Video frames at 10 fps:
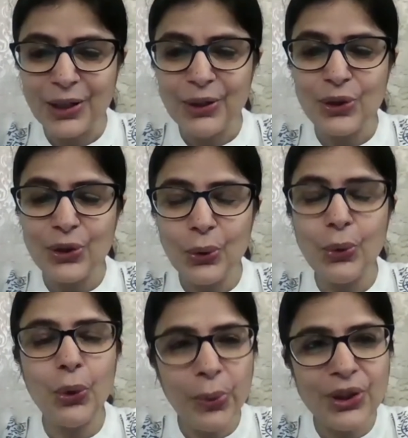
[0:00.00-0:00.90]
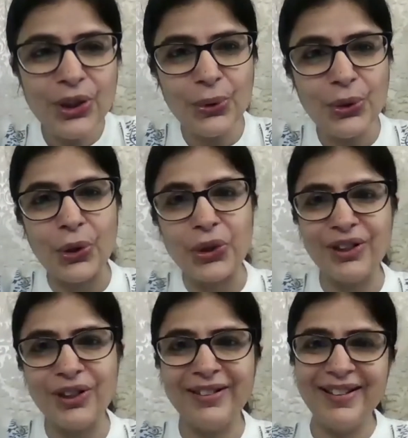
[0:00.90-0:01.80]
So over to you, Doctor,
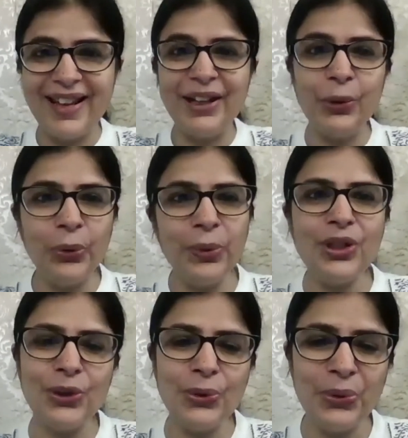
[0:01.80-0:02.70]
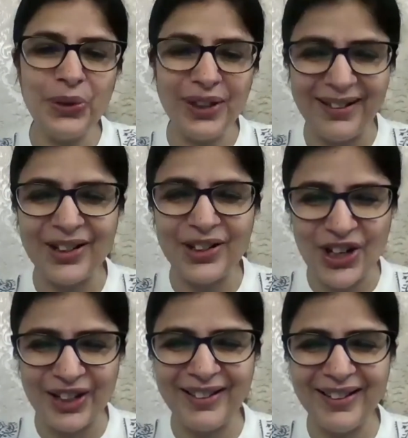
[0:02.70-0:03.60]
and over to you, Nithya
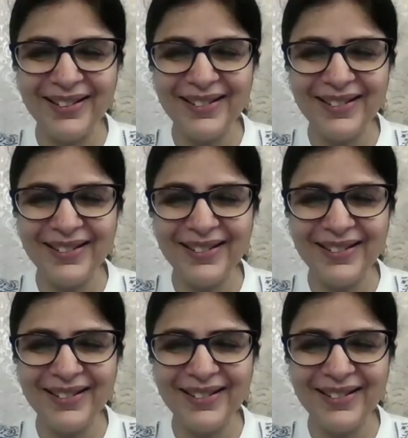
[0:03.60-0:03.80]
Shanti.